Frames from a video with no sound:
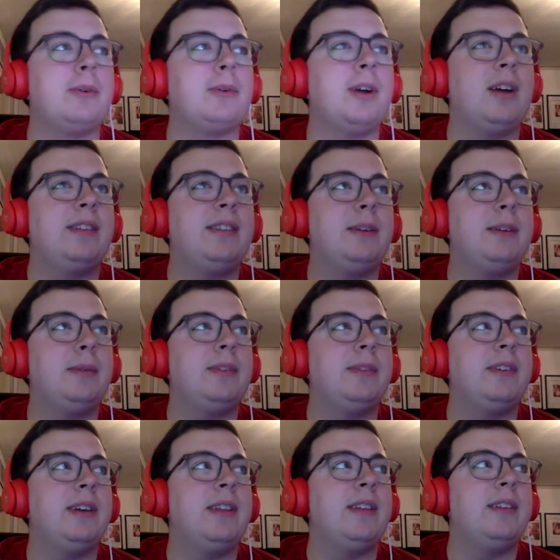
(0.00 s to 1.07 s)
Rostin would
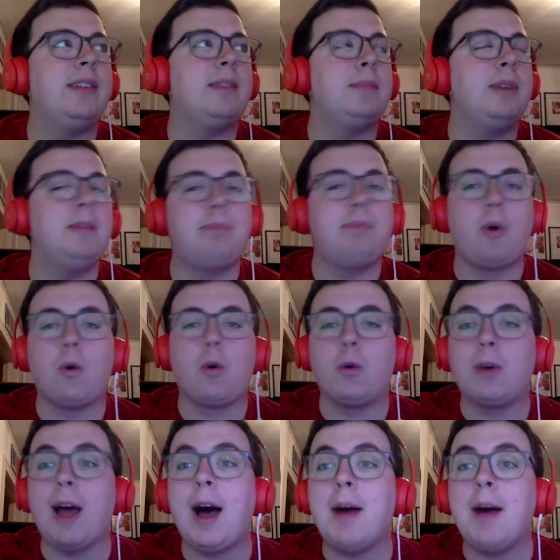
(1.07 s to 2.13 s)
say, that doesn't mean portal
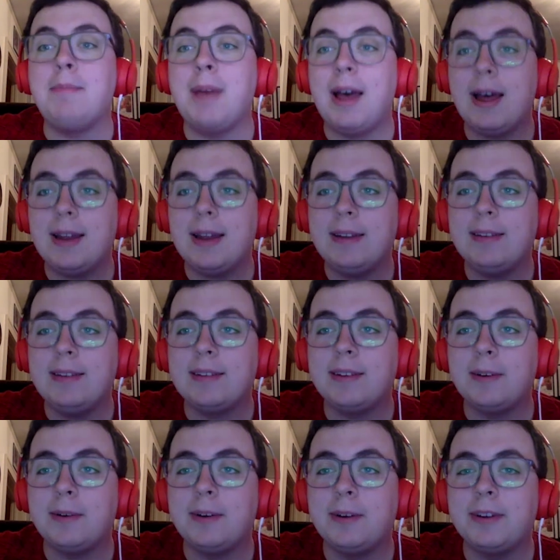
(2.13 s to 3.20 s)
combat is
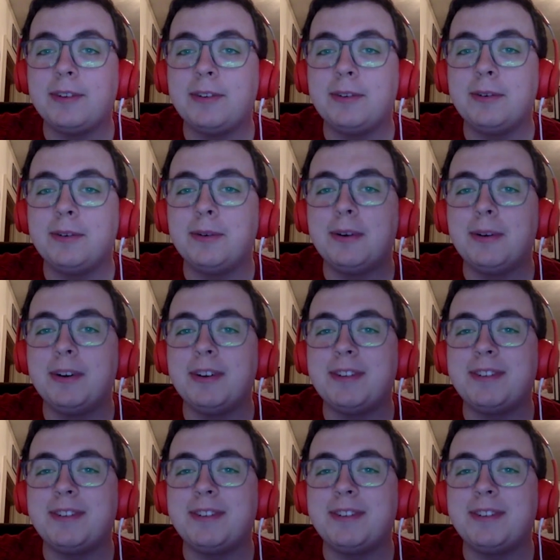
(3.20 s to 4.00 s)
going to uh,